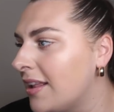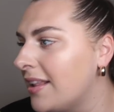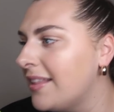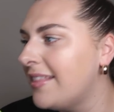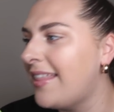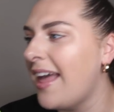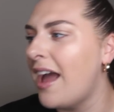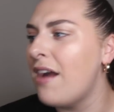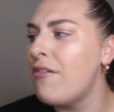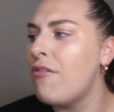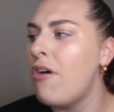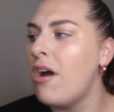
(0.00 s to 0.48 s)

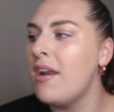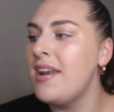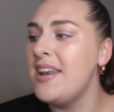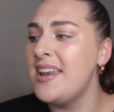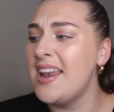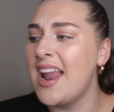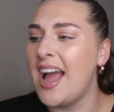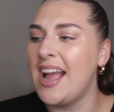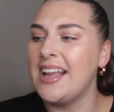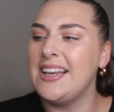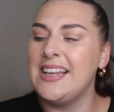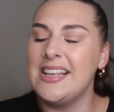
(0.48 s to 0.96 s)
There are
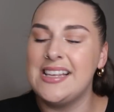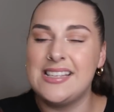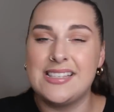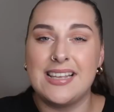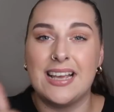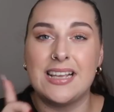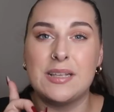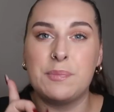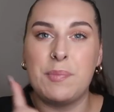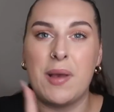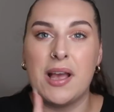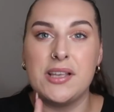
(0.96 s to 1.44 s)

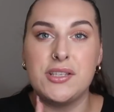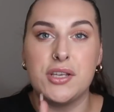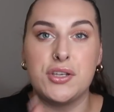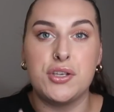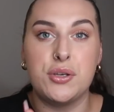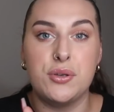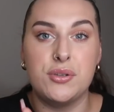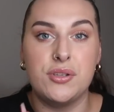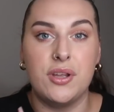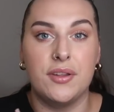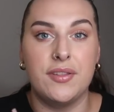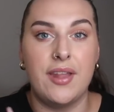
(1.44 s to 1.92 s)
96 pairs of
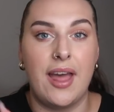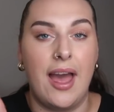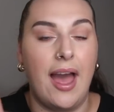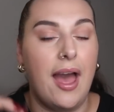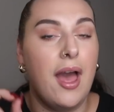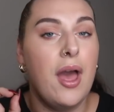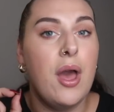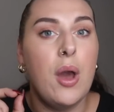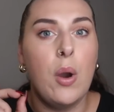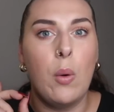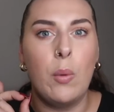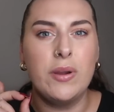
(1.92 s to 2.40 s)
shoes on
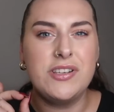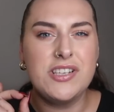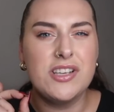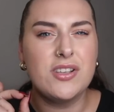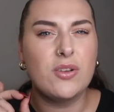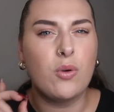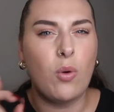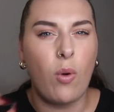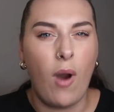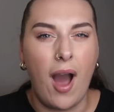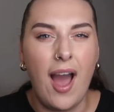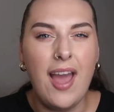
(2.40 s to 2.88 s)
there, which is
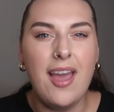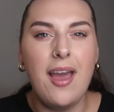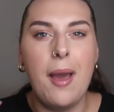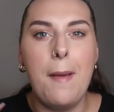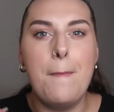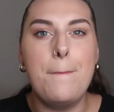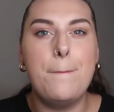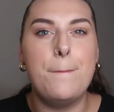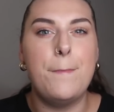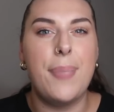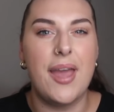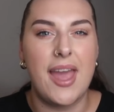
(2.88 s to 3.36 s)
quite
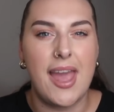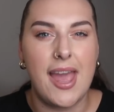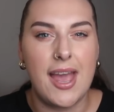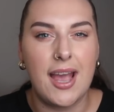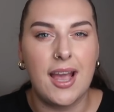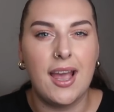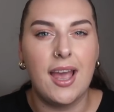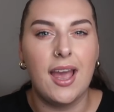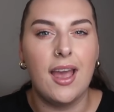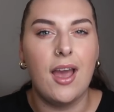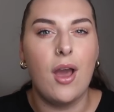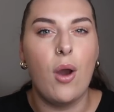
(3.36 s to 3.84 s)
a
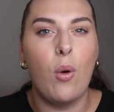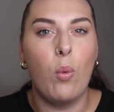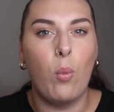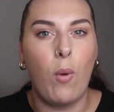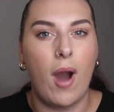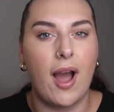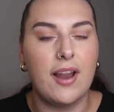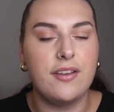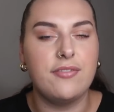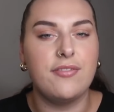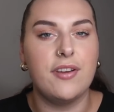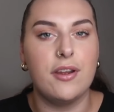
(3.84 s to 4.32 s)
big
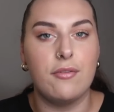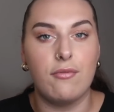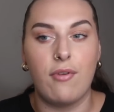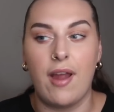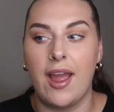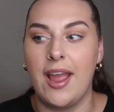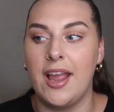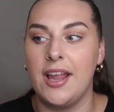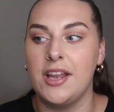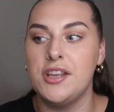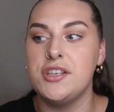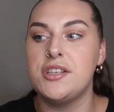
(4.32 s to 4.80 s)
wide fit
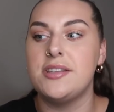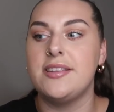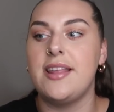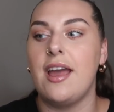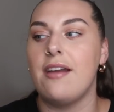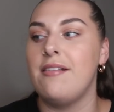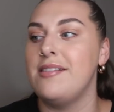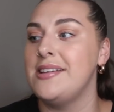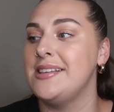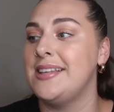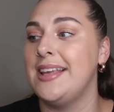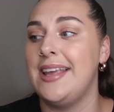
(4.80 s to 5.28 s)
range.
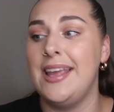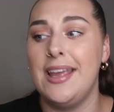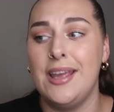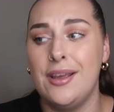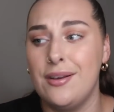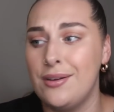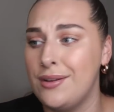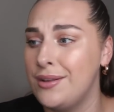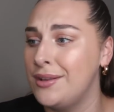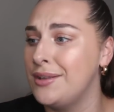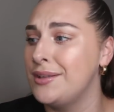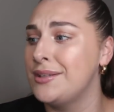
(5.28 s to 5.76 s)
There is
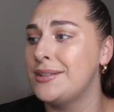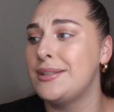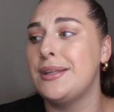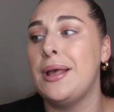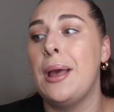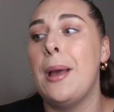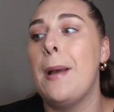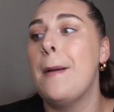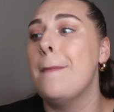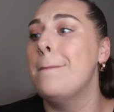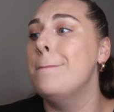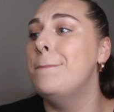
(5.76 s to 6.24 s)
heels,
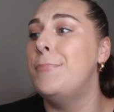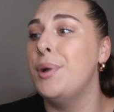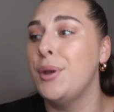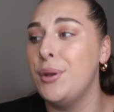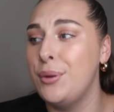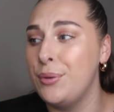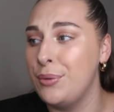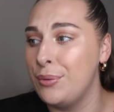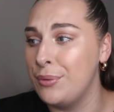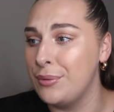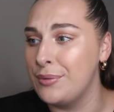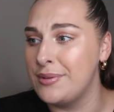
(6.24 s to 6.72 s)

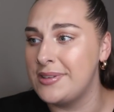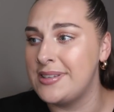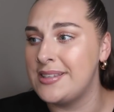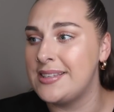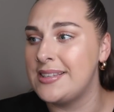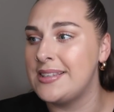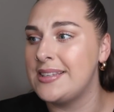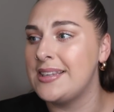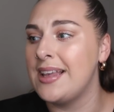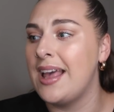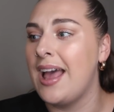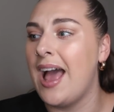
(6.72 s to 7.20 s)

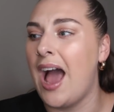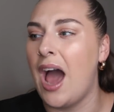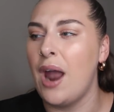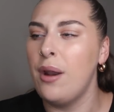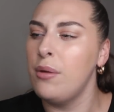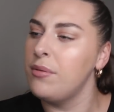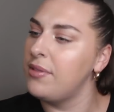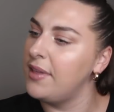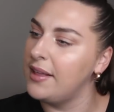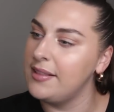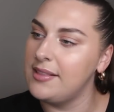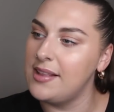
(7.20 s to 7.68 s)
boots, I
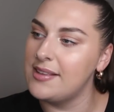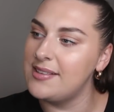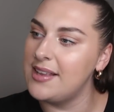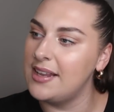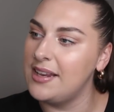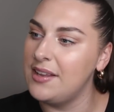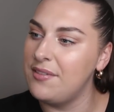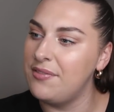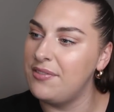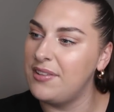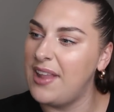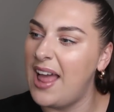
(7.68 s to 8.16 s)
don't think there's
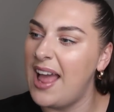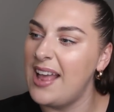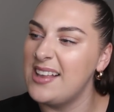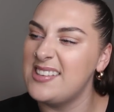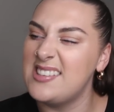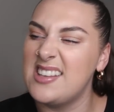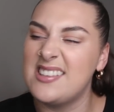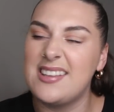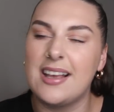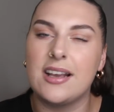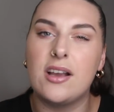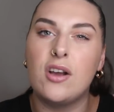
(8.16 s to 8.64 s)
any flats.
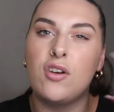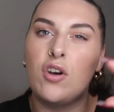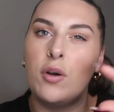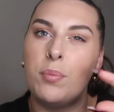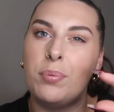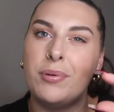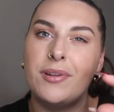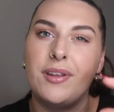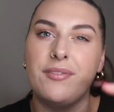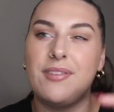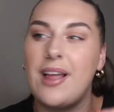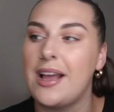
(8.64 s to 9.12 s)
There's like a
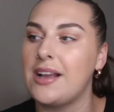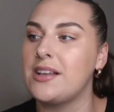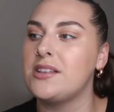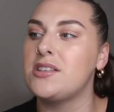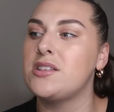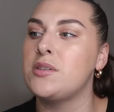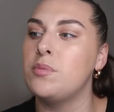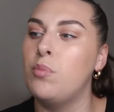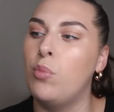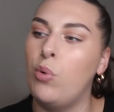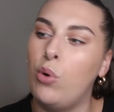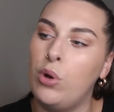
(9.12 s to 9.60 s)
couple of like
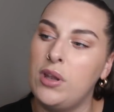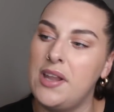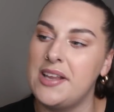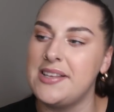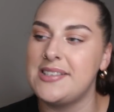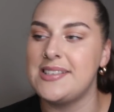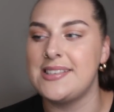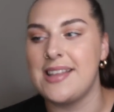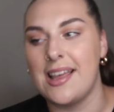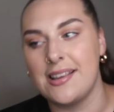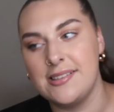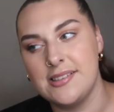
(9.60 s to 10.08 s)
smaller
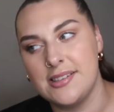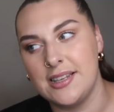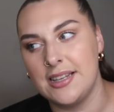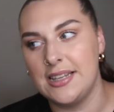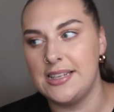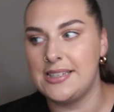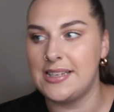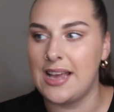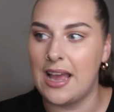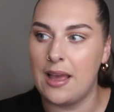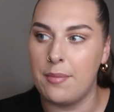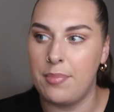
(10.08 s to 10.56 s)

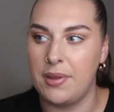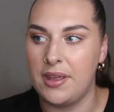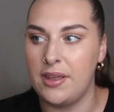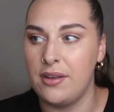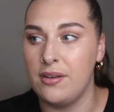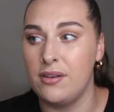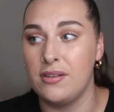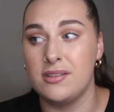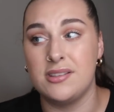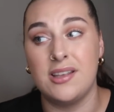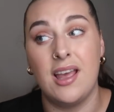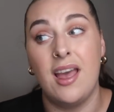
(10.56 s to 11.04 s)
sandally type
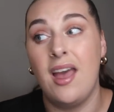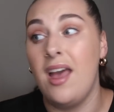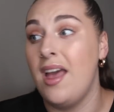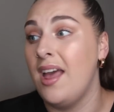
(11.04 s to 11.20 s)
heels.